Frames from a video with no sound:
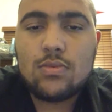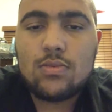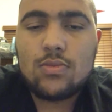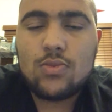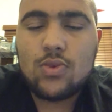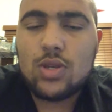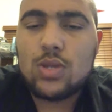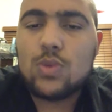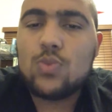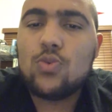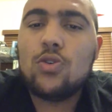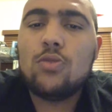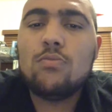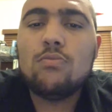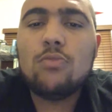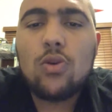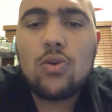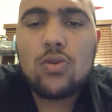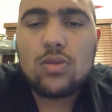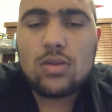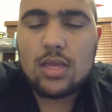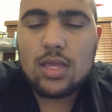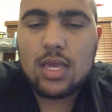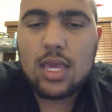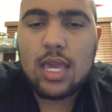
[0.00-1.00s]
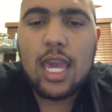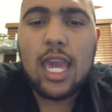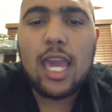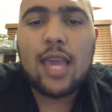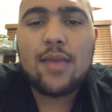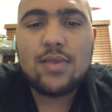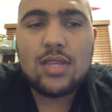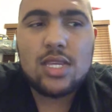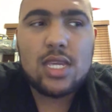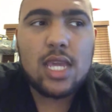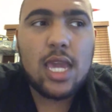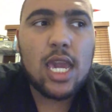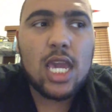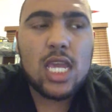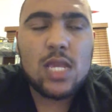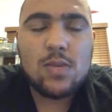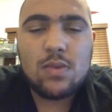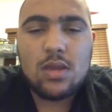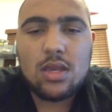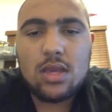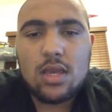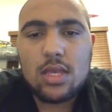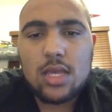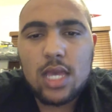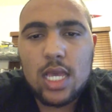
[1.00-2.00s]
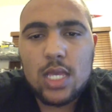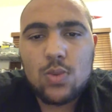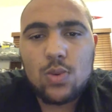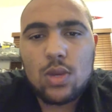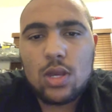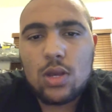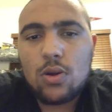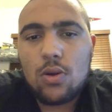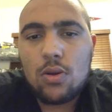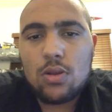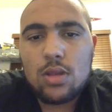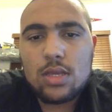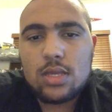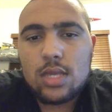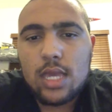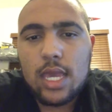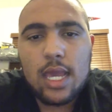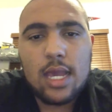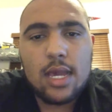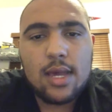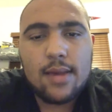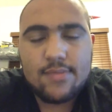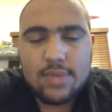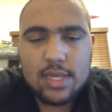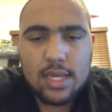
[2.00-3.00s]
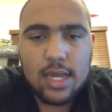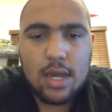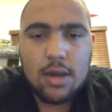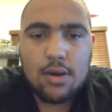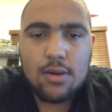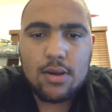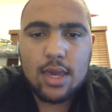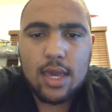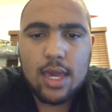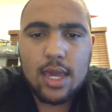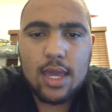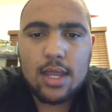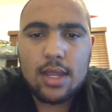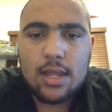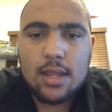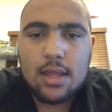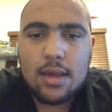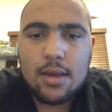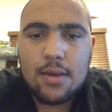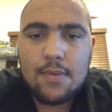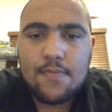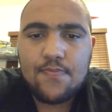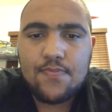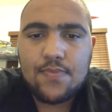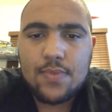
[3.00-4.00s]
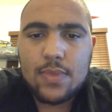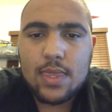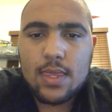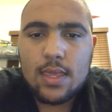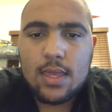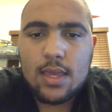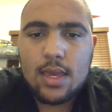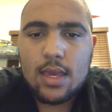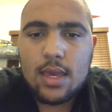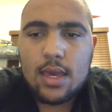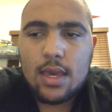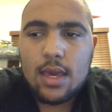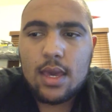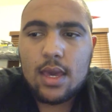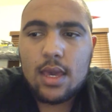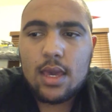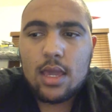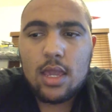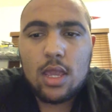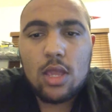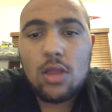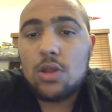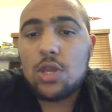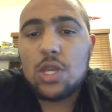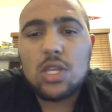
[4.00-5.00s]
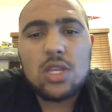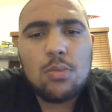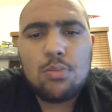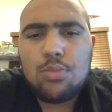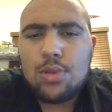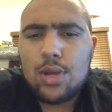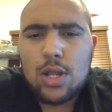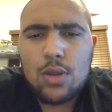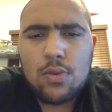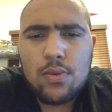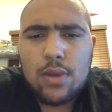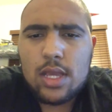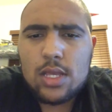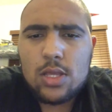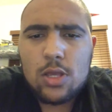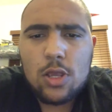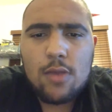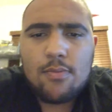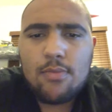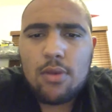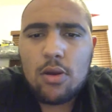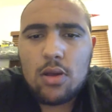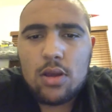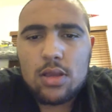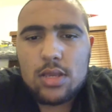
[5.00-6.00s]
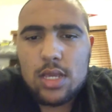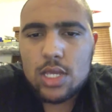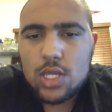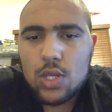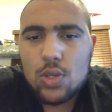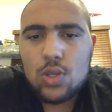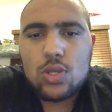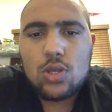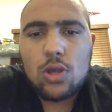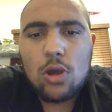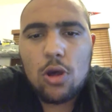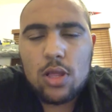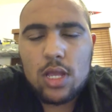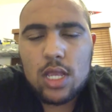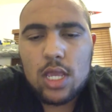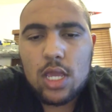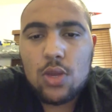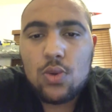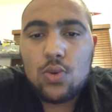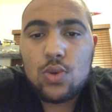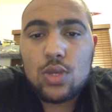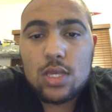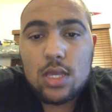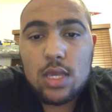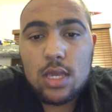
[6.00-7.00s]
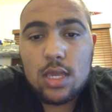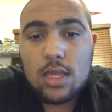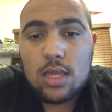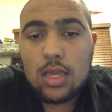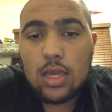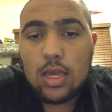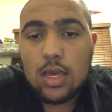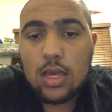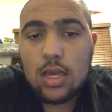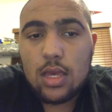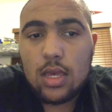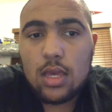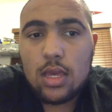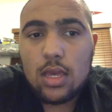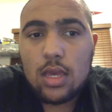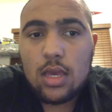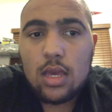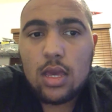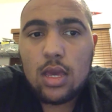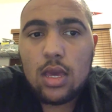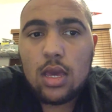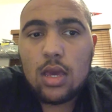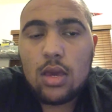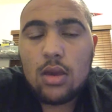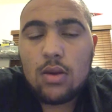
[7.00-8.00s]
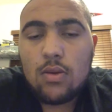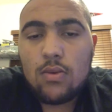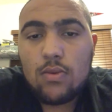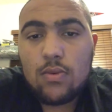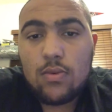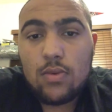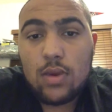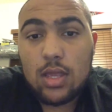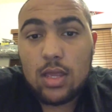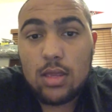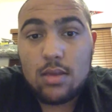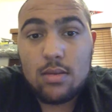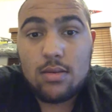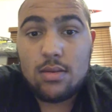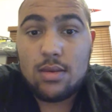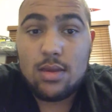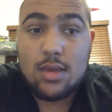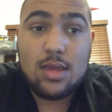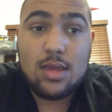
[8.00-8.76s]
is where most of the games change, because that's when Golden State comes out and, you know, just obliterates their opponents, as you saw in Houston when